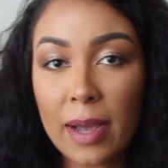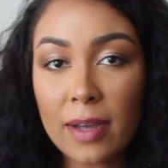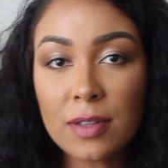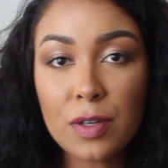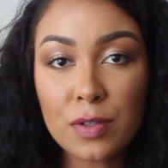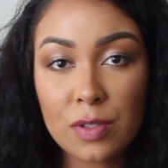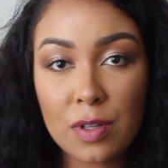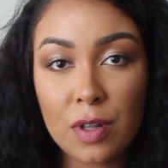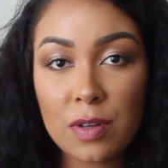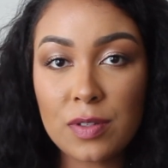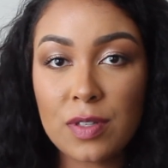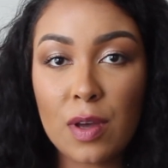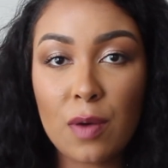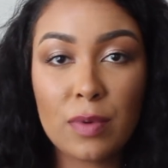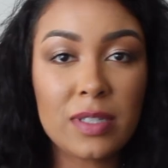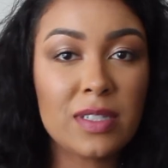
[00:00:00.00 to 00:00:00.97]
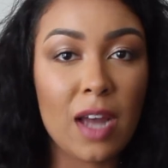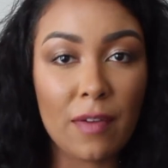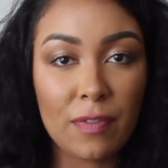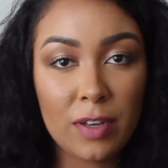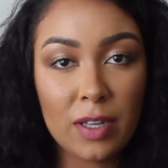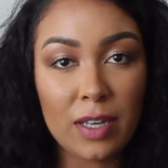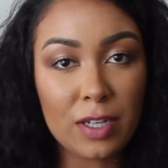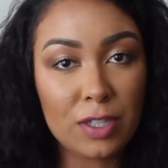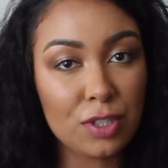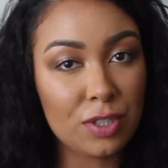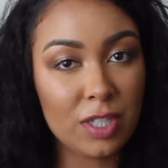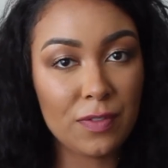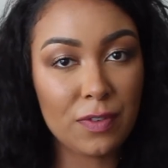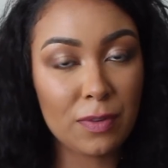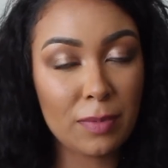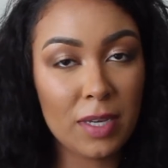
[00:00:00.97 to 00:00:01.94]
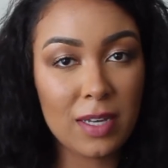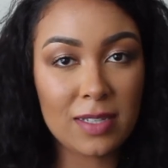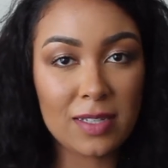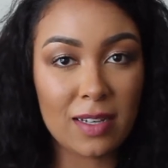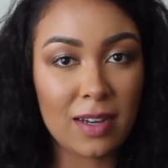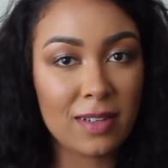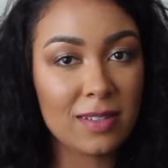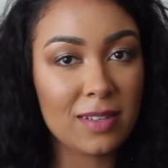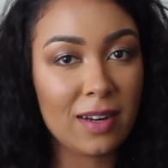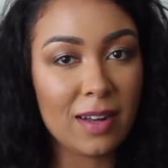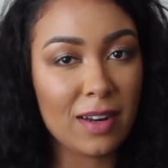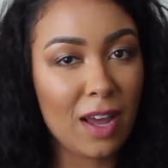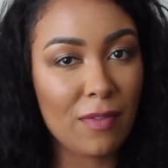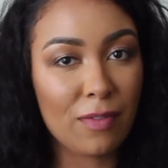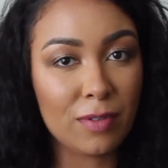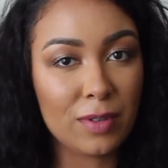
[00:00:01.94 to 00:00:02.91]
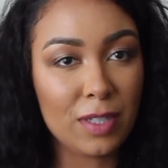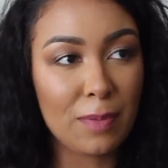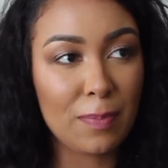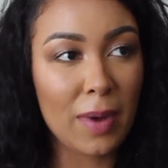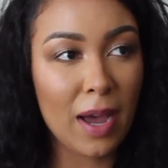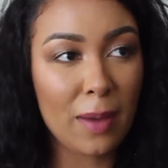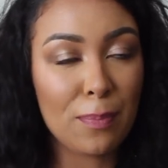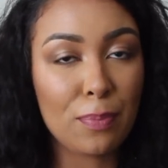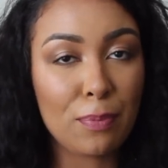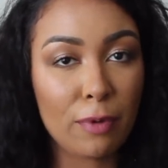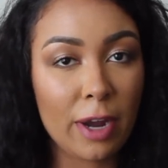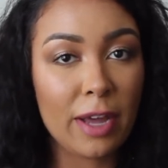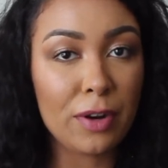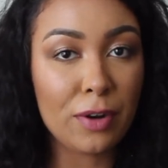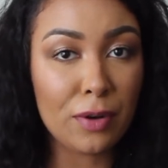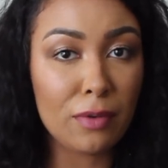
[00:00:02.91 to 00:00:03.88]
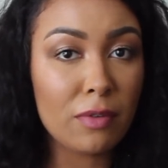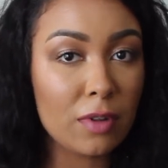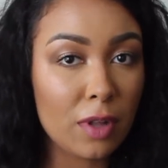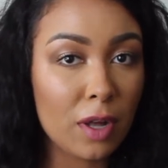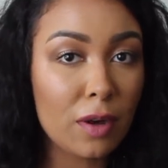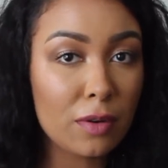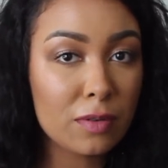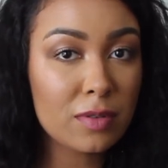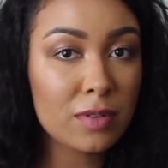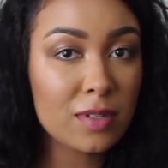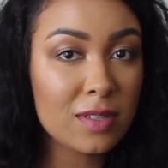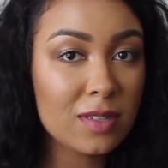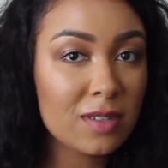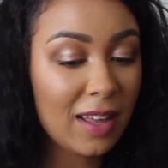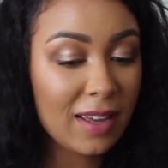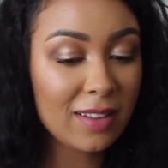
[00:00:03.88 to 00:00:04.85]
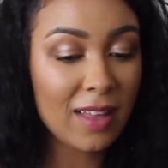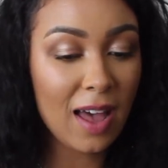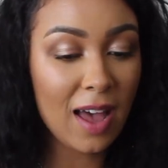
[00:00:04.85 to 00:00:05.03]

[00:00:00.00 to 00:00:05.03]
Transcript: Buying those clothes though was definitely like a treat for me because like I said, I never really buy brand new clothes like